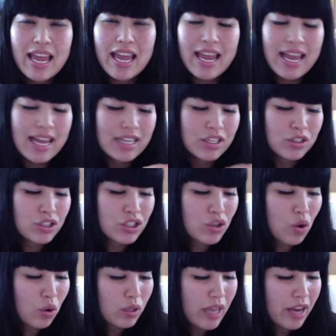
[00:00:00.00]
and you just
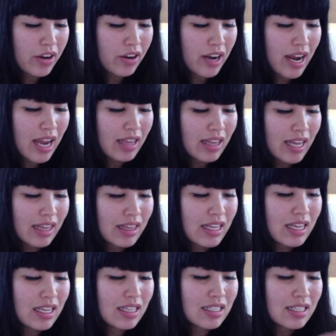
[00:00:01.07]
hold out your hand like
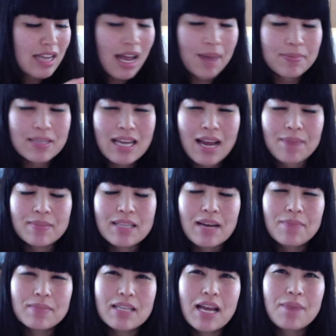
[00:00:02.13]
this, tap, tap,
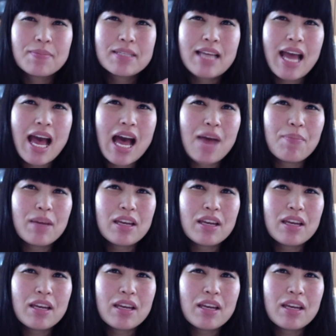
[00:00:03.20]
tap, tap, tap.